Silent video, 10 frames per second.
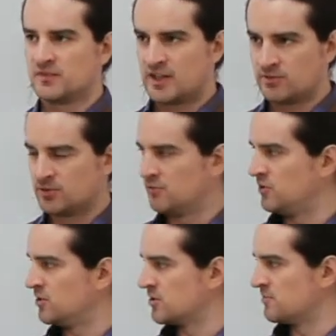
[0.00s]
I don't really
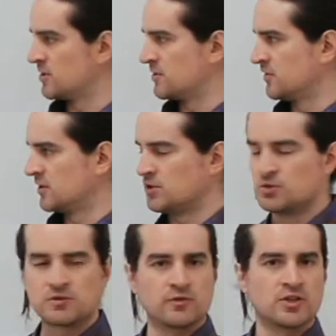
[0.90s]
feel as much of a
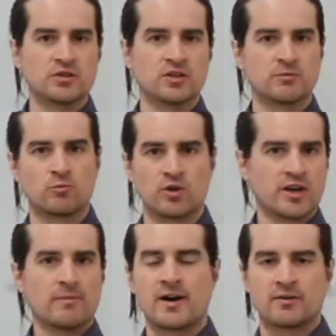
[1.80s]
use for you to
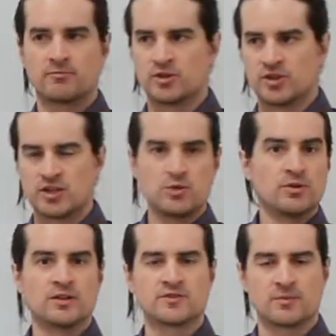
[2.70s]
worry about what the
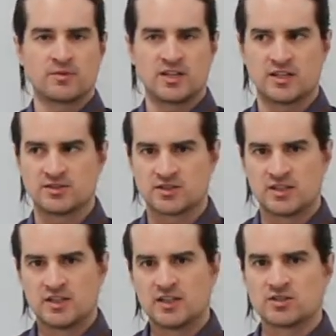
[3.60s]
unit of something is.
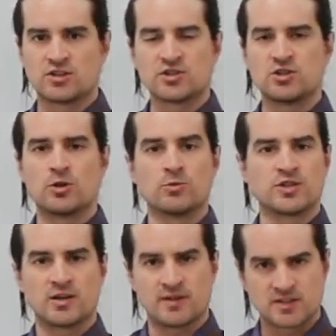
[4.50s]
As long as you know we're
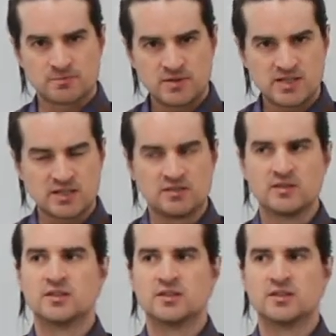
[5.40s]
talking about a speed,